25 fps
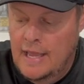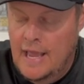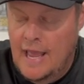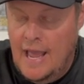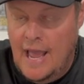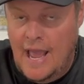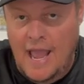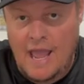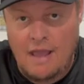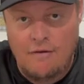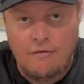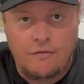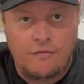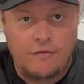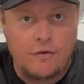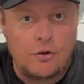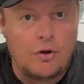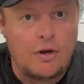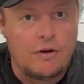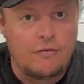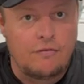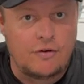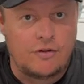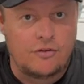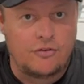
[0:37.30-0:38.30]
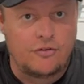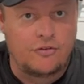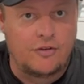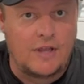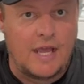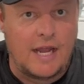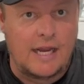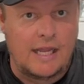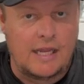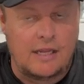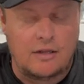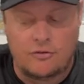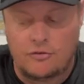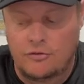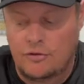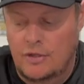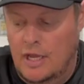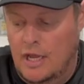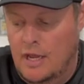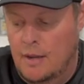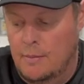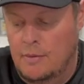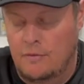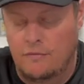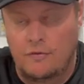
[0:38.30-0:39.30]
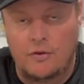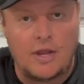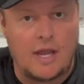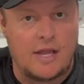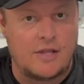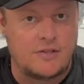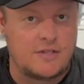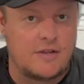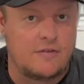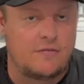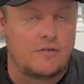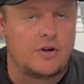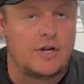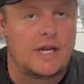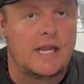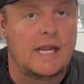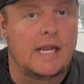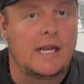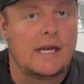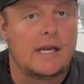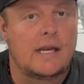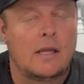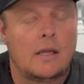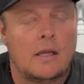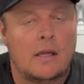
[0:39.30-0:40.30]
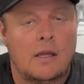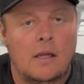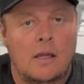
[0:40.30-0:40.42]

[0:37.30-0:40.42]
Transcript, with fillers: I have a few different settings. Um, if you guys ever need